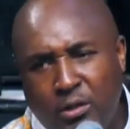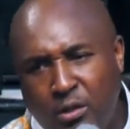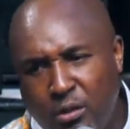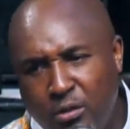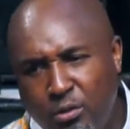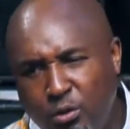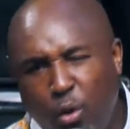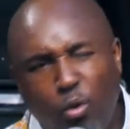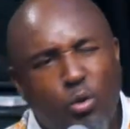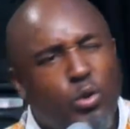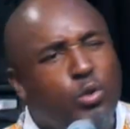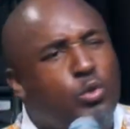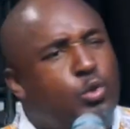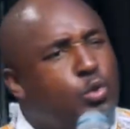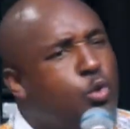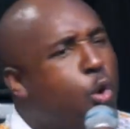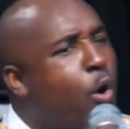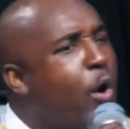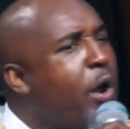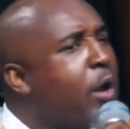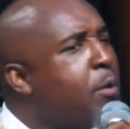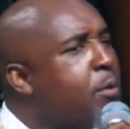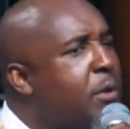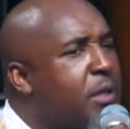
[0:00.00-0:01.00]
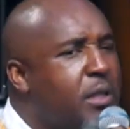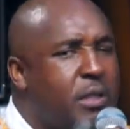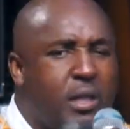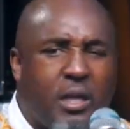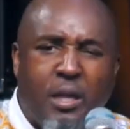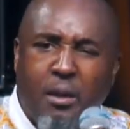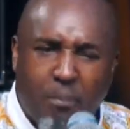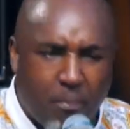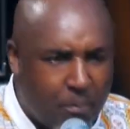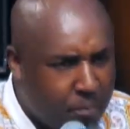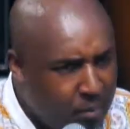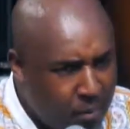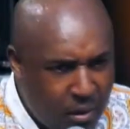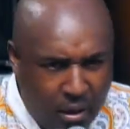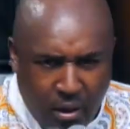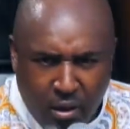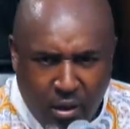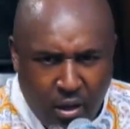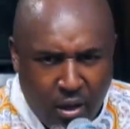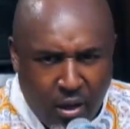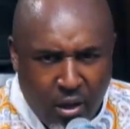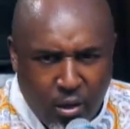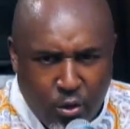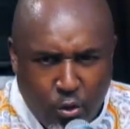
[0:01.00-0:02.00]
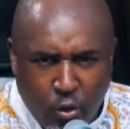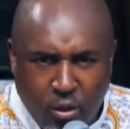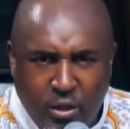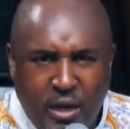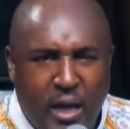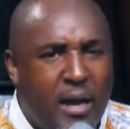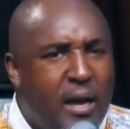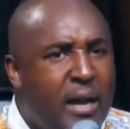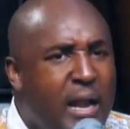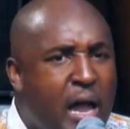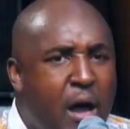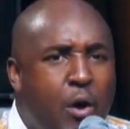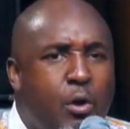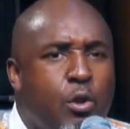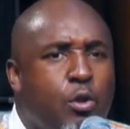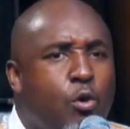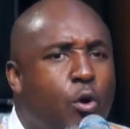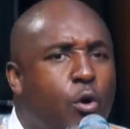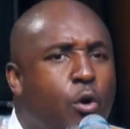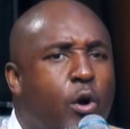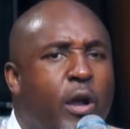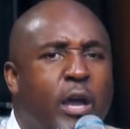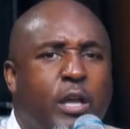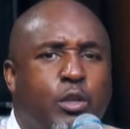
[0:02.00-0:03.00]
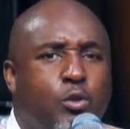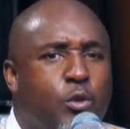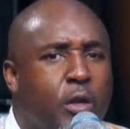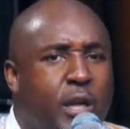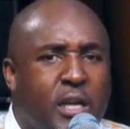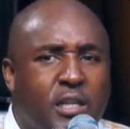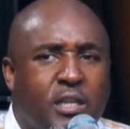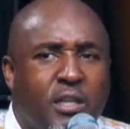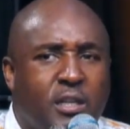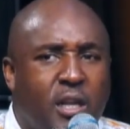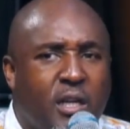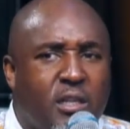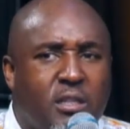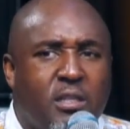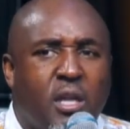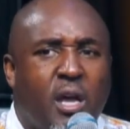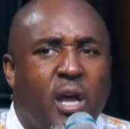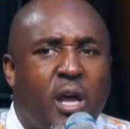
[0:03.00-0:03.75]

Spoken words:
Don't toy with him. Don't allow your education at